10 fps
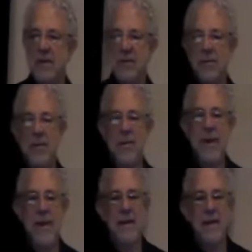So when you
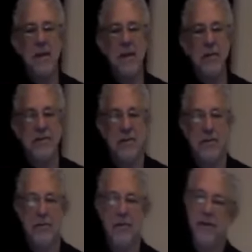add in the
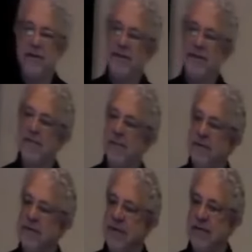ozone, 30 to
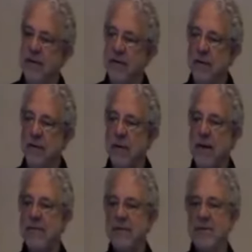70% of outdoor
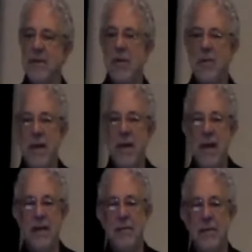levels,
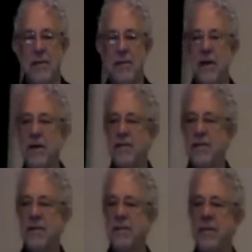reacting with
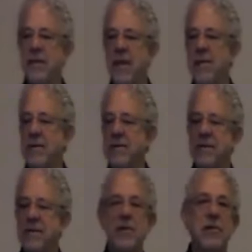the
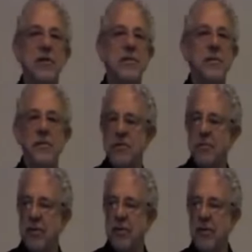chemicals indoors to produce
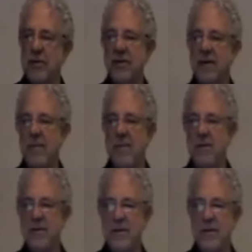more toxic
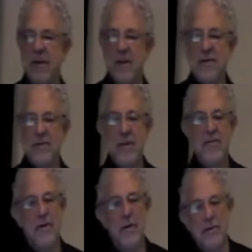chemicals. So we
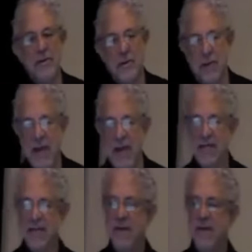have an ozone
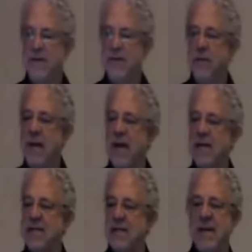gas phase. It
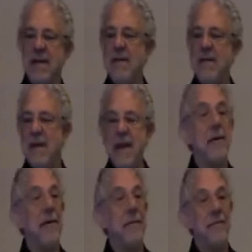reacts in the
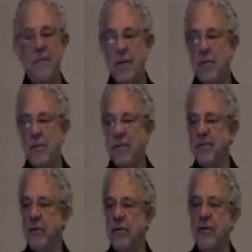air with the
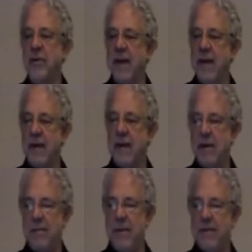volatile organic
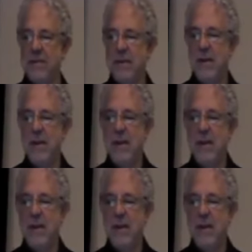compounds.